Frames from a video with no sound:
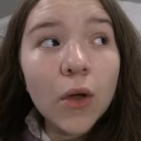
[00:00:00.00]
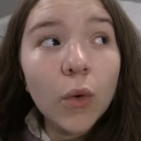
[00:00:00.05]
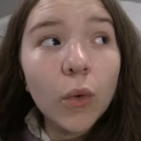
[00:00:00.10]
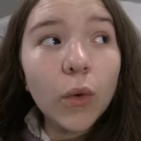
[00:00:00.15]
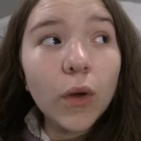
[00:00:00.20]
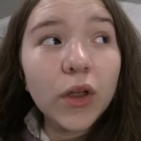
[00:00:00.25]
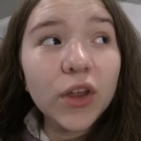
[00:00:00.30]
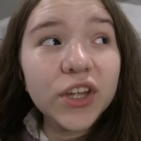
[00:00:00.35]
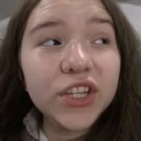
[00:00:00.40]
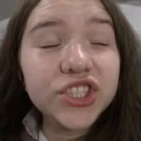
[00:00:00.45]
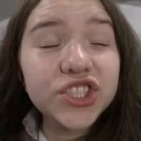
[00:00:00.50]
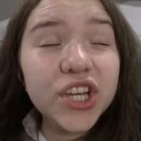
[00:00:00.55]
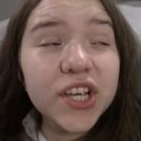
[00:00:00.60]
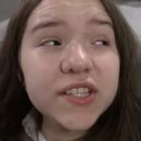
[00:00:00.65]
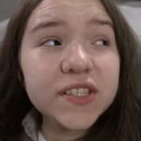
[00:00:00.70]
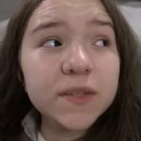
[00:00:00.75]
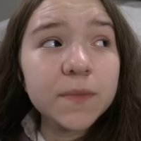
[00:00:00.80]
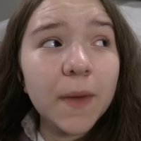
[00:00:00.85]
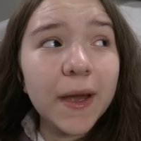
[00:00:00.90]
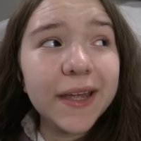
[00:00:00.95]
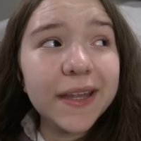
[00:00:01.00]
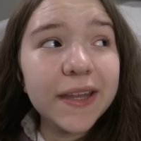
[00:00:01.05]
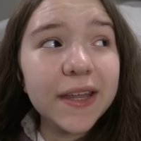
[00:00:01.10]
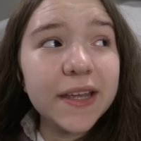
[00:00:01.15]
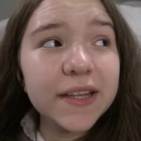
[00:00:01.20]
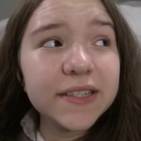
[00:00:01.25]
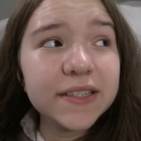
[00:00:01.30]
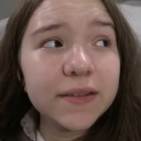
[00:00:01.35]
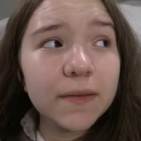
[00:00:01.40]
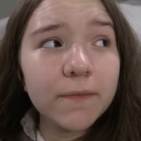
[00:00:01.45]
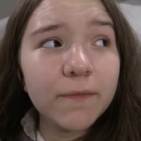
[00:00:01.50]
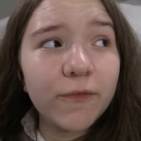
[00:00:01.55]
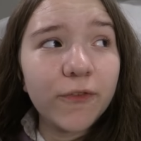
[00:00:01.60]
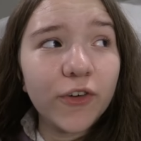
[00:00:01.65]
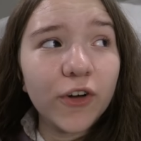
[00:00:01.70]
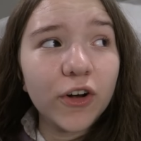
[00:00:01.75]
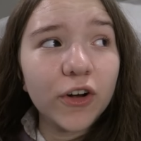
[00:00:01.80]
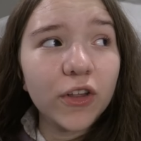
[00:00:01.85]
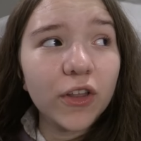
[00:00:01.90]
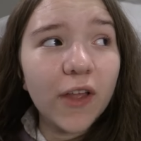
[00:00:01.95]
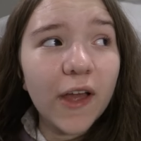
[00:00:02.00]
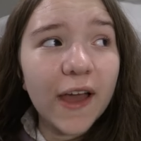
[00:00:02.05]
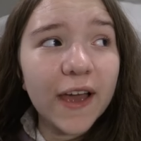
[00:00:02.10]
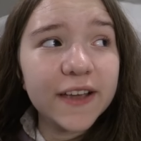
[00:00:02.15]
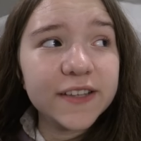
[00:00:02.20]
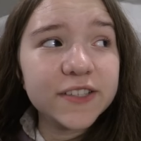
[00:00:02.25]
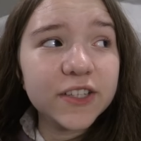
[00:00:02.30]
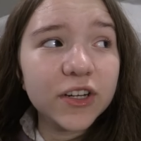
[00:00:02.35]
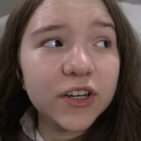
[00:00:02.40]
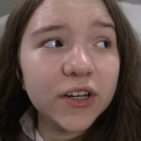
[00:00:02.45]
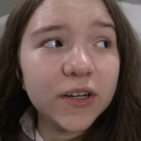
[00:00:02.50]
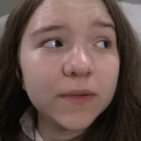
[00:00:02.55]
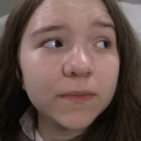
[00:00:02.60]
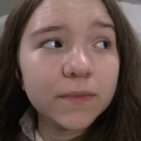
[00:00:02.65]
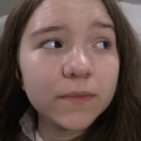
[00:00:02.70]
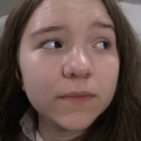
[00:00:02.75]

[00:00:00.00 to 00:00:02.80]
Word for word: Well, it just might need some fertilizer.